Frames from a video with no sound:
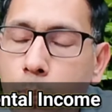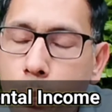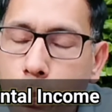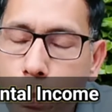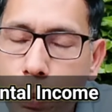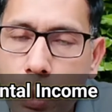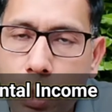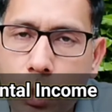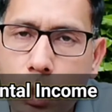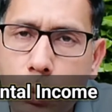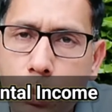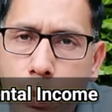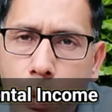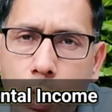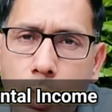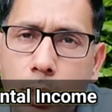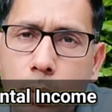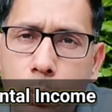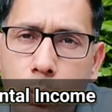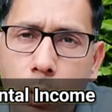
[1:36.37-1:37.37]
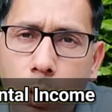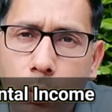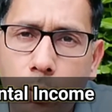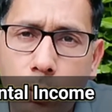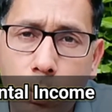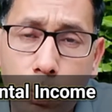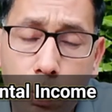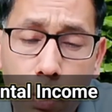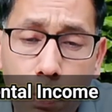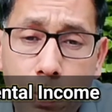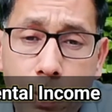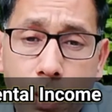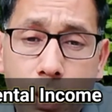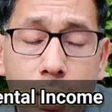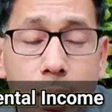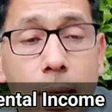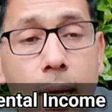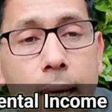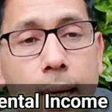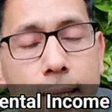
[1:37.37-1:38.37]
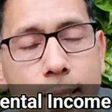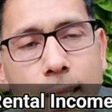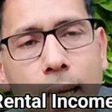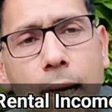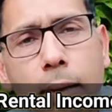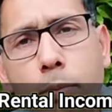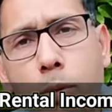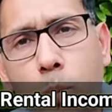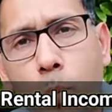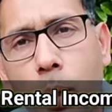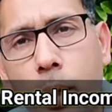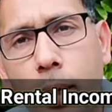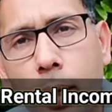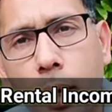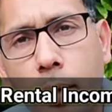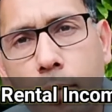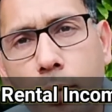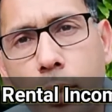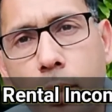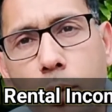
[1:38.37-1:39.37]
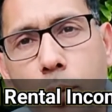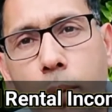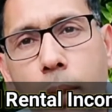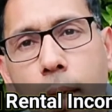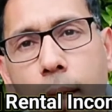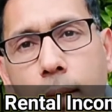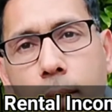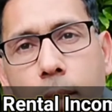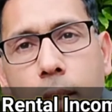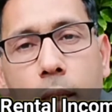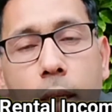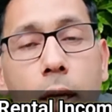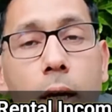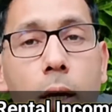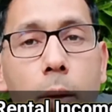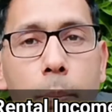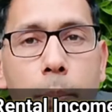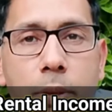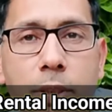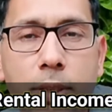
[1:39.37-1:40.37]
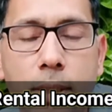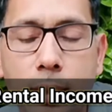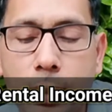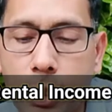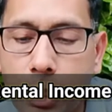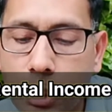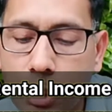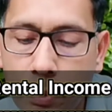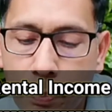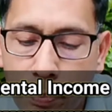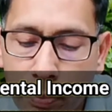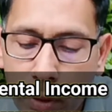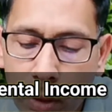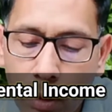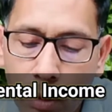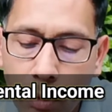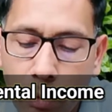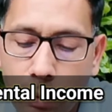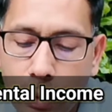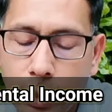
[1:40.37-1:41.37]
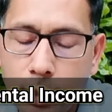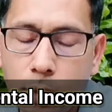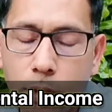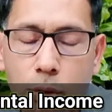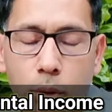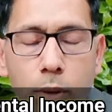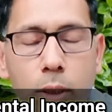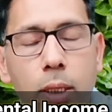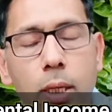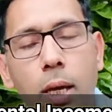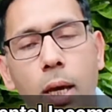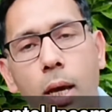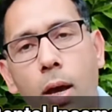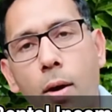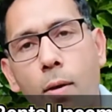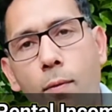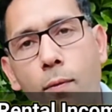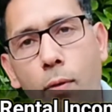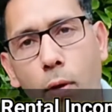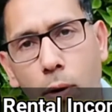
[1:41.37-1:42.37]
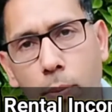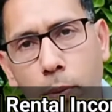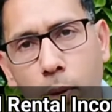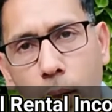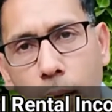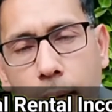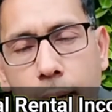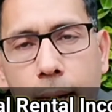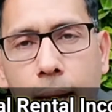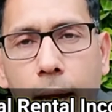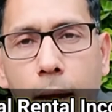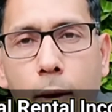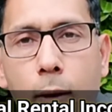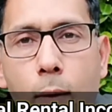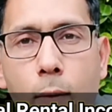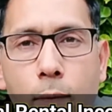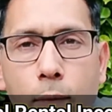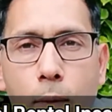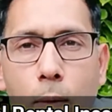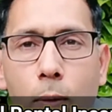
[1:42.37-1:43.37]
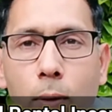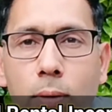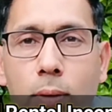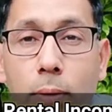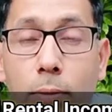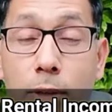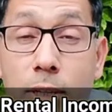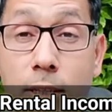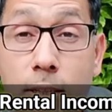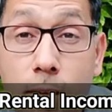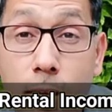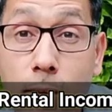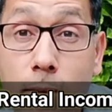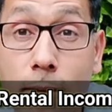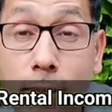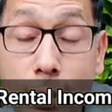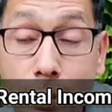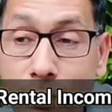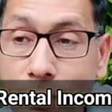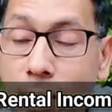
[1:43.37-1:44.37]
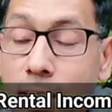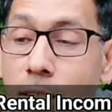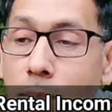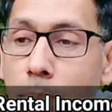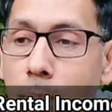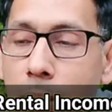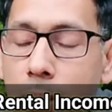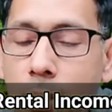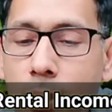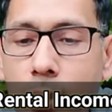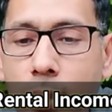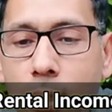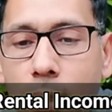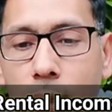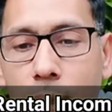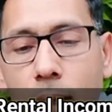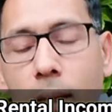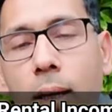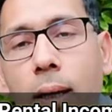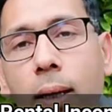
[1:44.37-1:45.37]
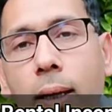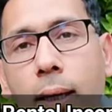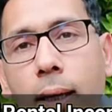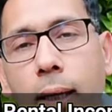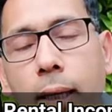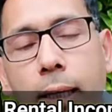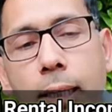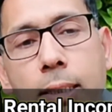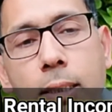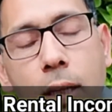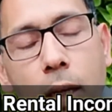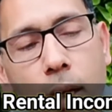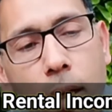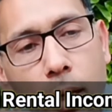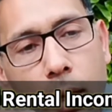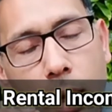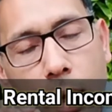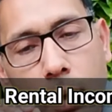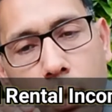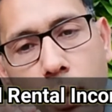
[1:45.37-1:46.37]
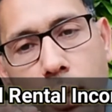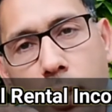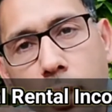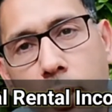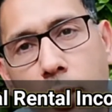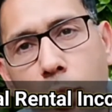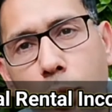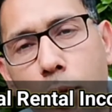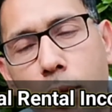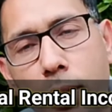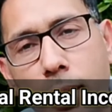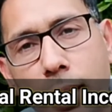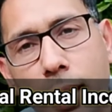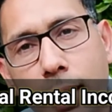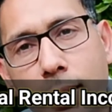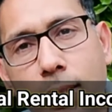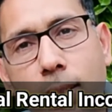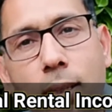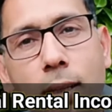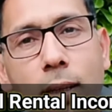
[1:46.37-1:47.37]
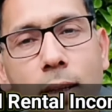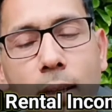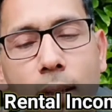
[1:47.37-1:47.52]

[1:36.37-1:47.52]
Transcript: price of the property times 100 to get the percentage. All right, so the formula now for the return on investment is your net